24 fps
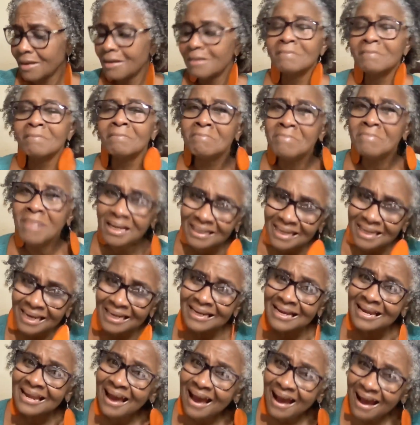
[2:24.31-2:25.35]

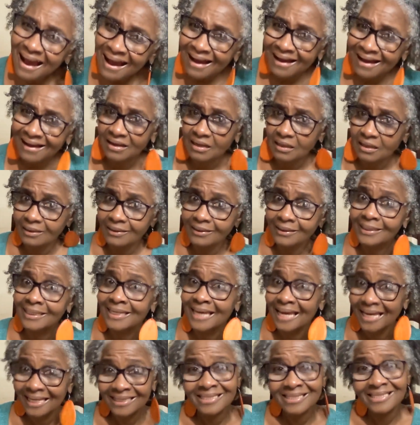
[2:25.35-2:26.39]
Mother-in-law
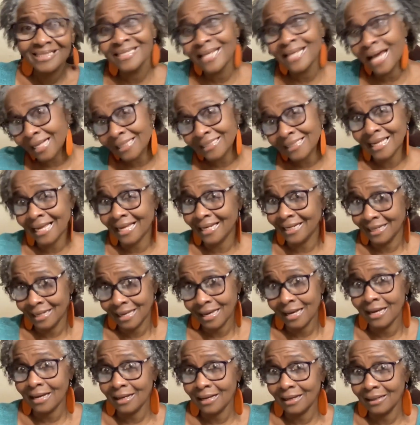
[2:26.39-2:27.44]
Against daughter in
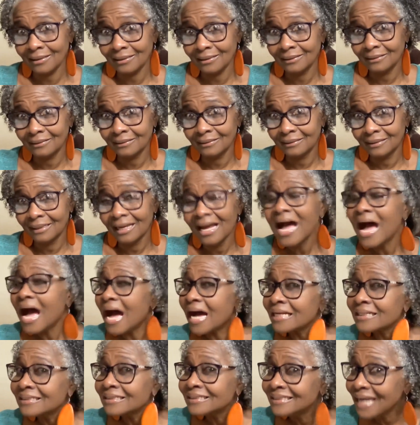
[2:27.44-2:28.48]
law,
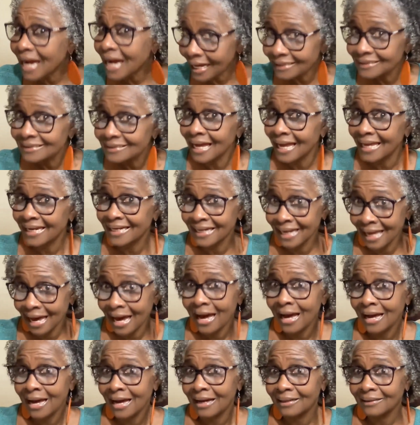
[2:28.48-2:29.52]
and daughter in
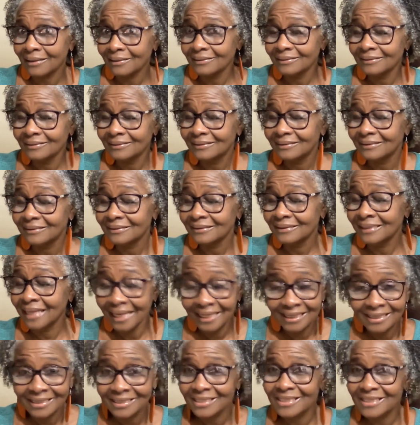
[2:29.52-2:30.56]
law
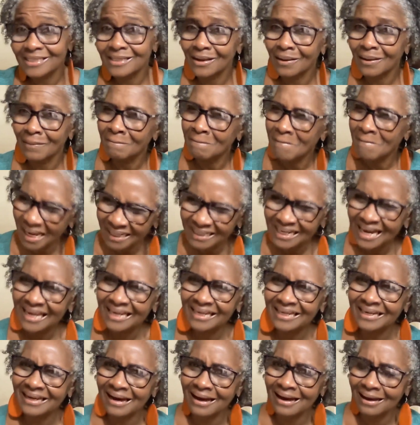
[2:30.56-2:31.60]
against mother in
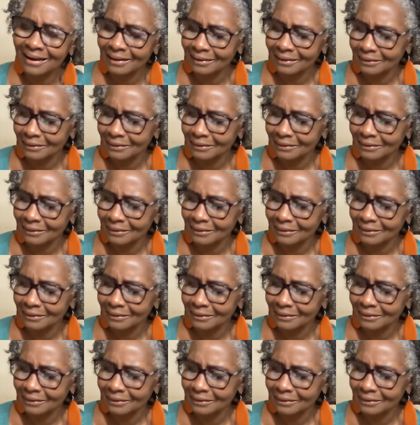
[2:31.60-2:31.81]
law.